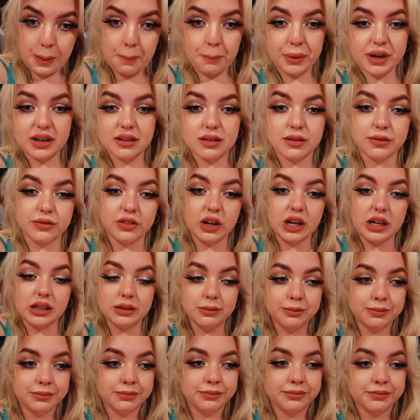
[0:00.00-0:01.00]
but it's
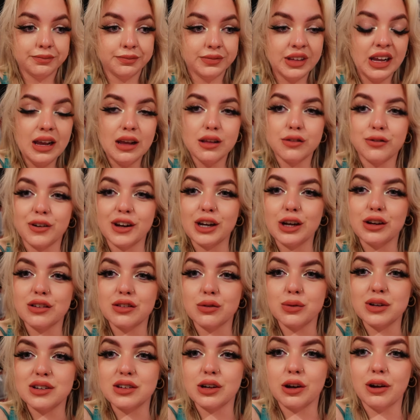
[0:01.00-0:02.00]
fine. It's funny because
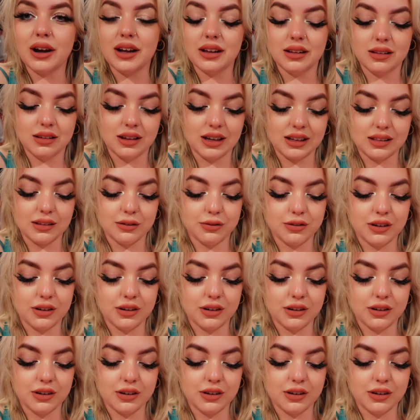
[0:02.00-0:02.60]
I went to go out like the